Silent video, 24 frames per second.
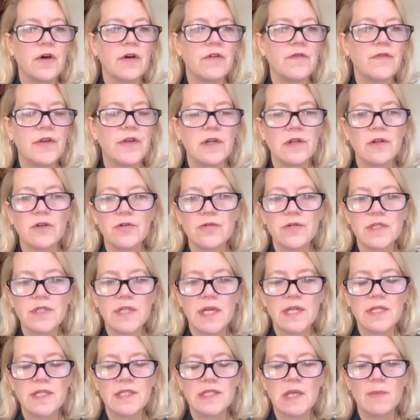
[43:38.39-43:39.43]
of Hitler's
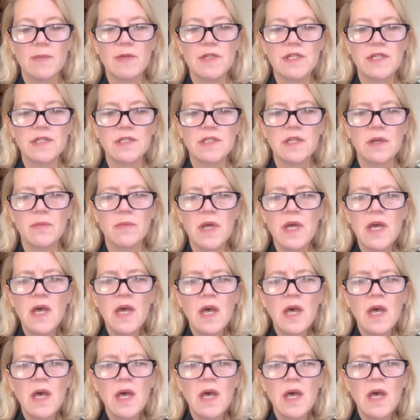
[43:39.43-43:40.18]
anti Semitism,